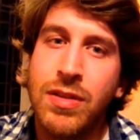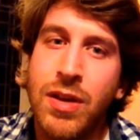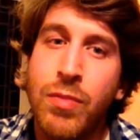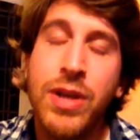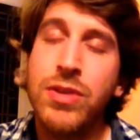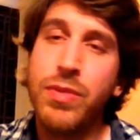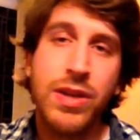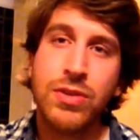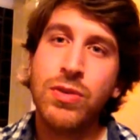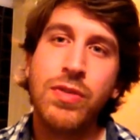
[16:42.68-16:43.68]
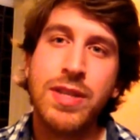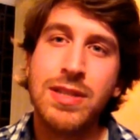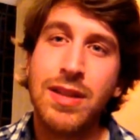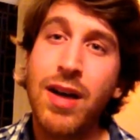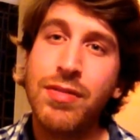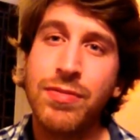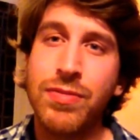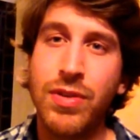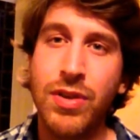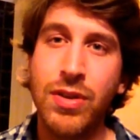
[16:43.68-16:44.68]
and we could call this
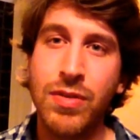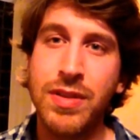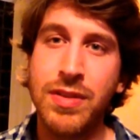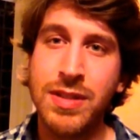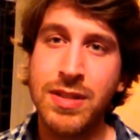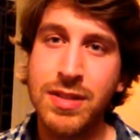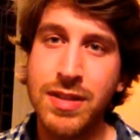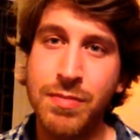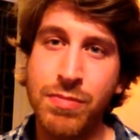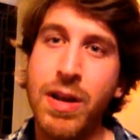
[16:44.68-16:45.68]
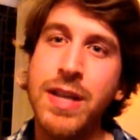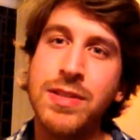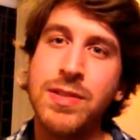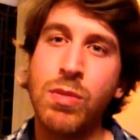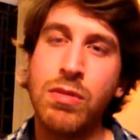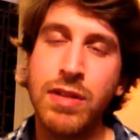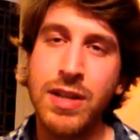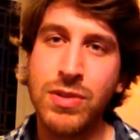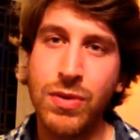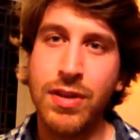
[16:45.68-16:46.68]
love. That this is the embrace. What we're
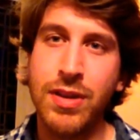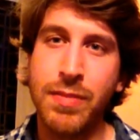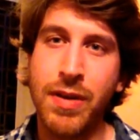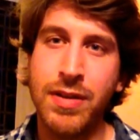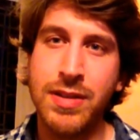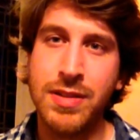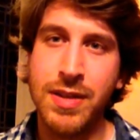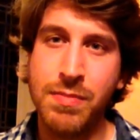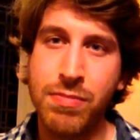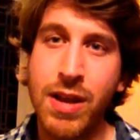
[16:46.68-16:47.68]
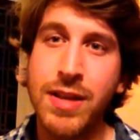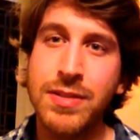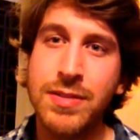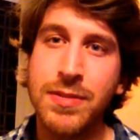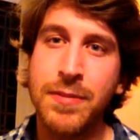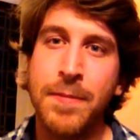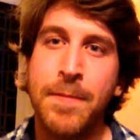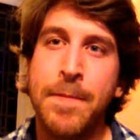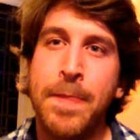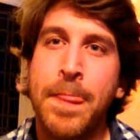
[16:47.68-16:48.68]
really talking about is the embrace.
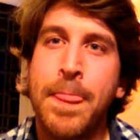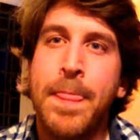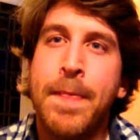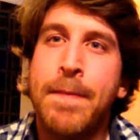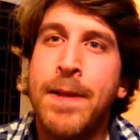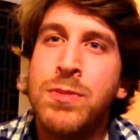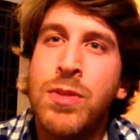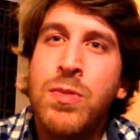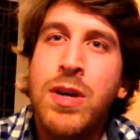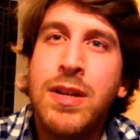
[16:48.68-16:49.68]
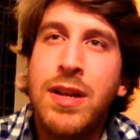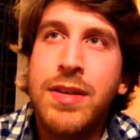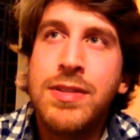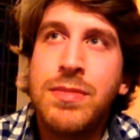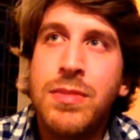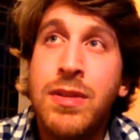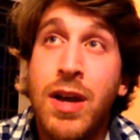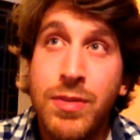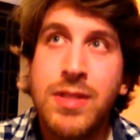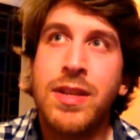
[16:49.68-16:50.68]
That's what the word enlightenment,
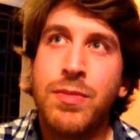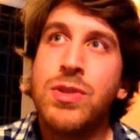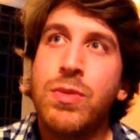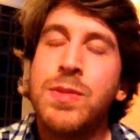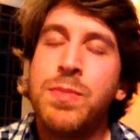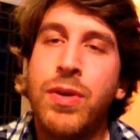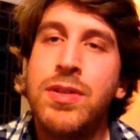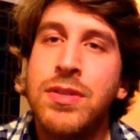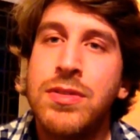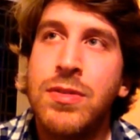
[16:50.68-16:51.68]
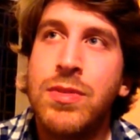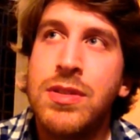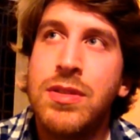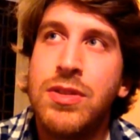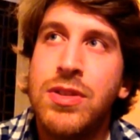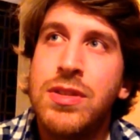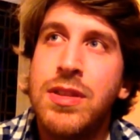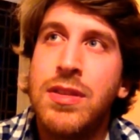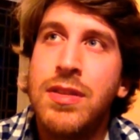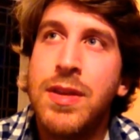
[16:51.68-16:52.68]
I would say, was always pointing to, was just
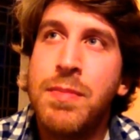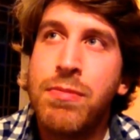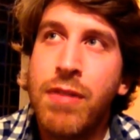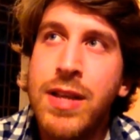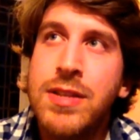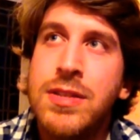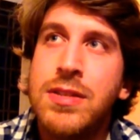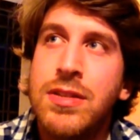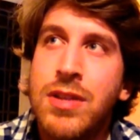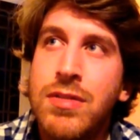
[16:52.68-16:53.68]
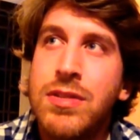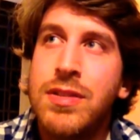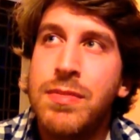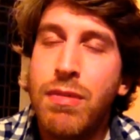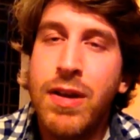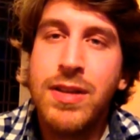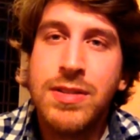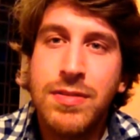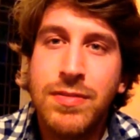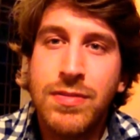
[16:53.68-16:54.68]
the embrace, the total
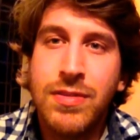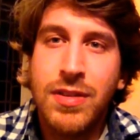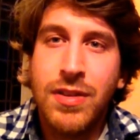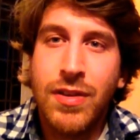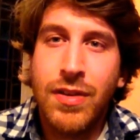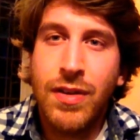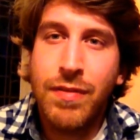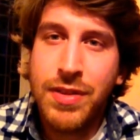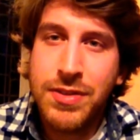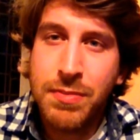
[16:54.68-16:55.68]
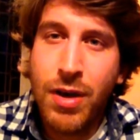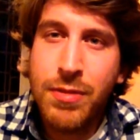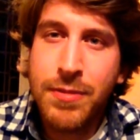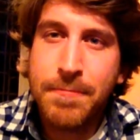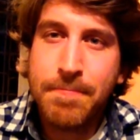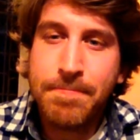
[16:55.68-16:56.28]
embrace of this moment,